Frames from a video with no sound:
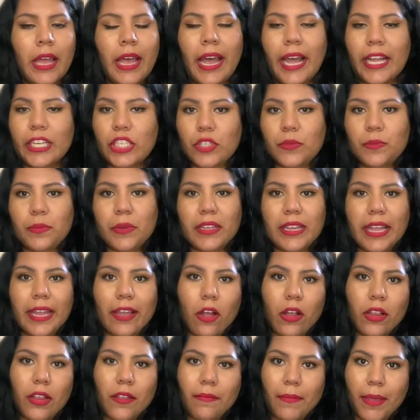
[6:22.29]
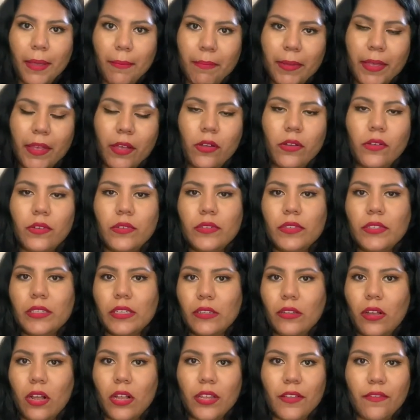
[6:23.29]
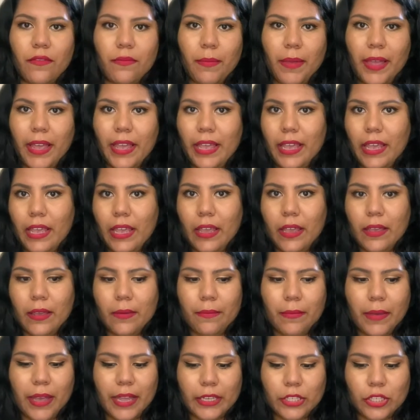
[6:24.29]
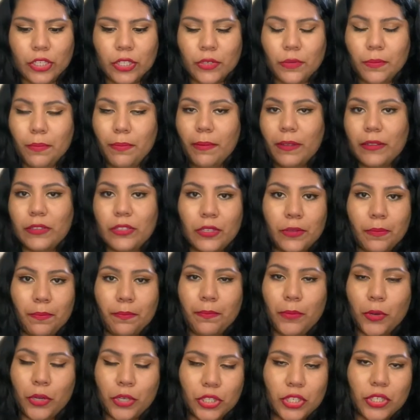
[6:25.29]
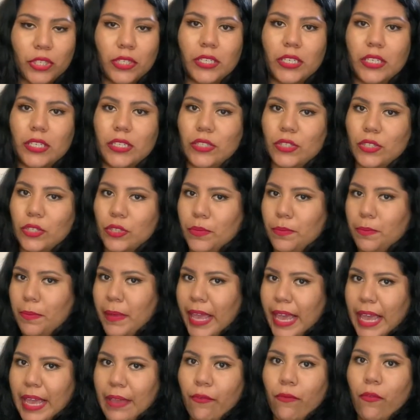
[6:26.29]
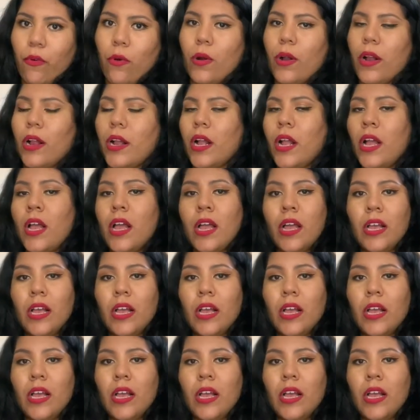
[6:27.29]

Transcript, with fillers: I just put like all of my bills and all of my my to to purchases to pay for